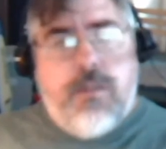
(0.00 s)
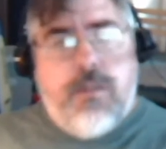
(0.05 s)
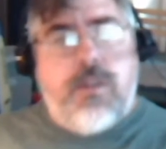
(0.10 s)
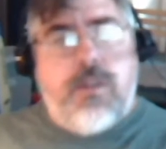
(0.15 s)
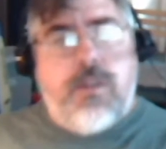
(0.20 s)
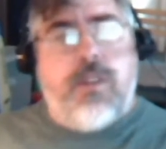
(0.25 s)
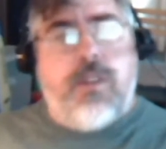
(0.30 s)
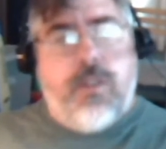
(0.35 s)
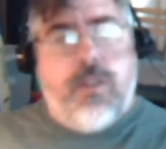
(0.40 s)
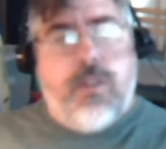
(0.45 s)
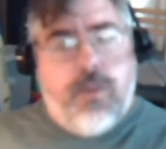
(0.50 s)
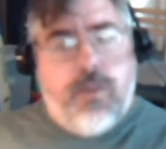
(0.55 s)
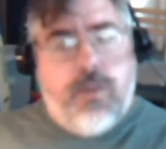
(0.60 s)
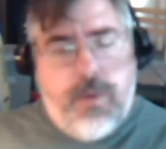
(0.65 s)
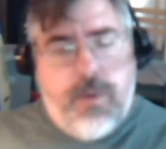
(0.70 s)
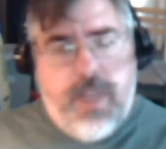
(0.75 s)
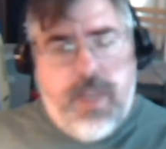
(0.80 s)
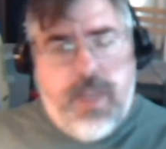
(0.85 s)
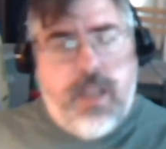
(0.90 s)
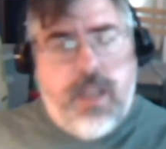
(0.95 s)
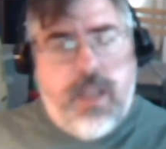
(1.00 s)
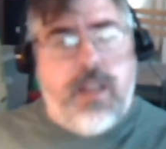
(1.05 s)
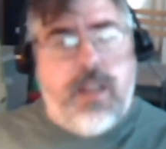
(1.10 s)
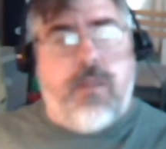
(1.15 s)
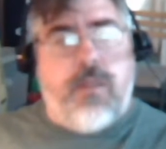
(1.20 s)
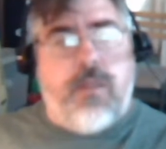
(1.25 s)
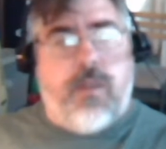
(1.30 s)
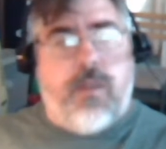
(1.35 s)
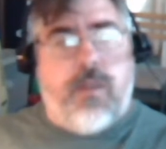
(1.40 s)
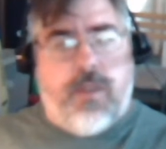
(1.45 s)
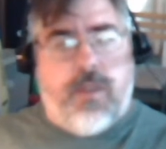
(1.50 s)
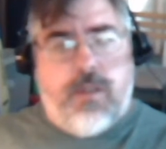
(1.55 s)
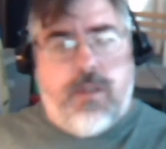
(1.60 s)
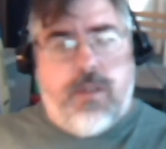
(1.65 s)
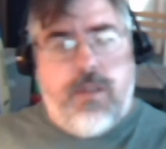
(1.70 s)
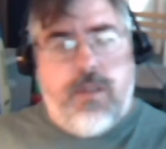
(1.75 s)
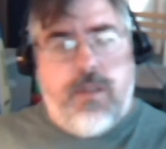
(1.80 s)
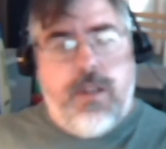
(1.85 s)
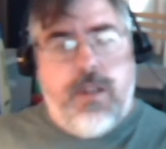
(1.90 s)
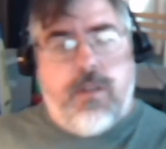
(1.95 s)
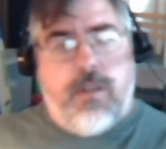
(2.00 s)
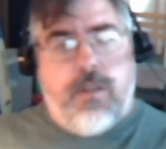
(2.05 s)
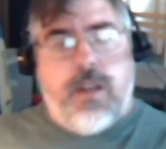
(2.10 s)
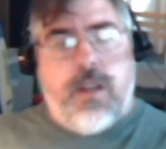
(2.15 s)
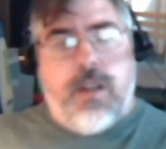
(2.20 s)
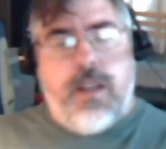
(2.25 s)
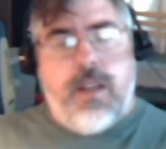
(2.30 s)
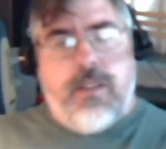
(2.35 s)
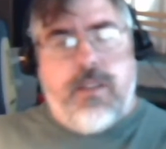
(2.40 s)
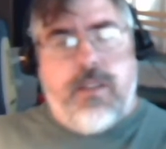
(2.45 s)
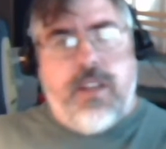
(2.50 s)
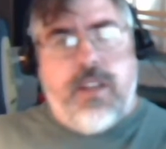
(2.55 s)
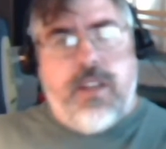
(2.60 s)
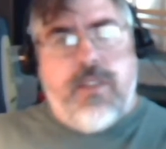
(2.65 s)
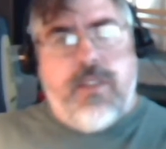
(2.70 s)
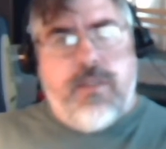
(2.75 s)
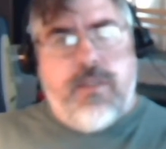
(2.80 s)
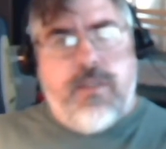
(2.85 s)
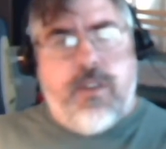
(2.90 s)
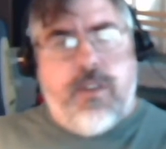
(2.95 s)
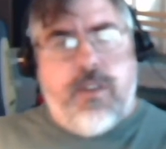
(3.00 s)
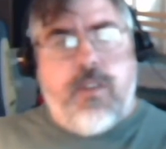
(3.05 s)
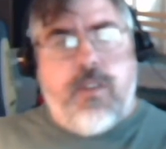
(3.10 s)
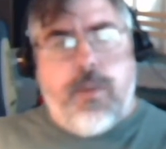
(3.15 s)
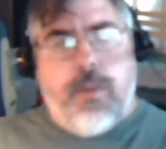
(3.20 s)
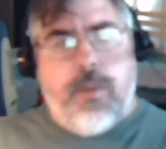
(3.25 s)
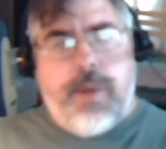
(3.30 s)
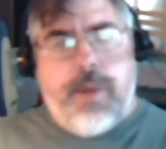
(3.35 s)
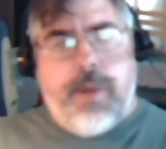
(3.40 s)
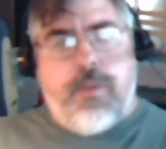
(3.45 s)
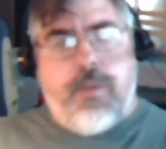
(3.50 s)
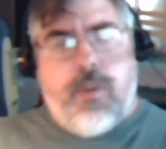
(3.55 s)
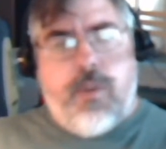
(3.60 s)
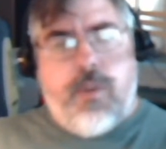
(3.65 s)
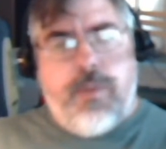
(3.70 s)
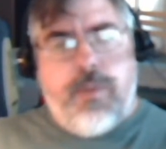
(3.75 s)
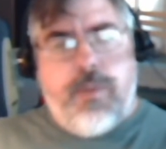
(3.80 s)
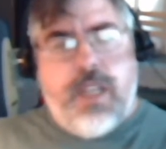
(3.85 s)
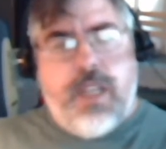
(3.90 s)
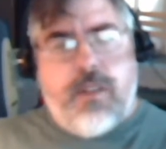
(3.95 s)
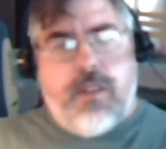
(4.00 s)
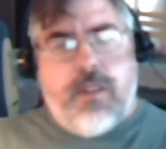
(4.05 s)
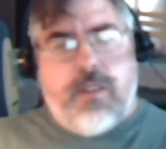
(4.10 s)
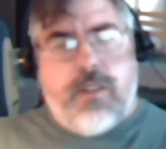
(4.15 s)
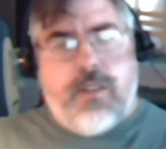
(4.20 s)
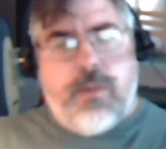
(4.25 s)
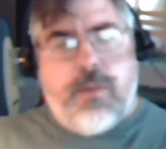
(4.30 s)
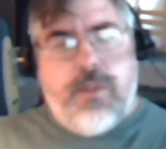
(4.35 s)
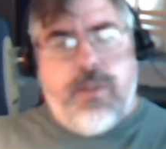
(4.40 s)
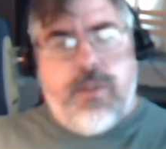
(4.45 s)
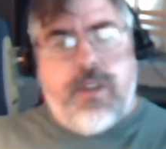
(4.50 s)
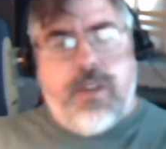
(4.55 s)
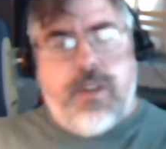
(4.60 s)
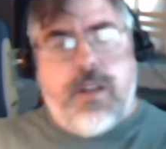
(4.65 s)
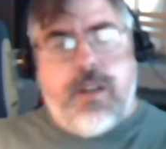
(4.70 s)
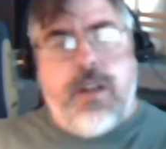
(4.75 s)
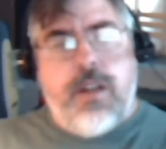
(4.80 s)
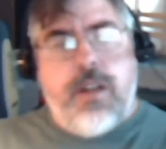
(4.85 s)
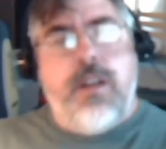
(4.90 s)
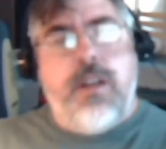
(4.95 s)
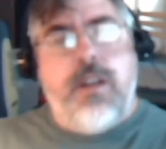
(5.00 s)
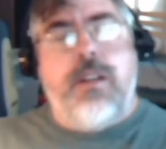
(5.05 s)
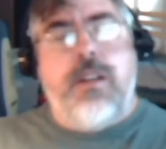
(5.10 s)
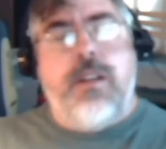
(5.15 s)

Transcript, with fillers: don't go swimming in the river. Kind of save it for a swimming pool, because the river,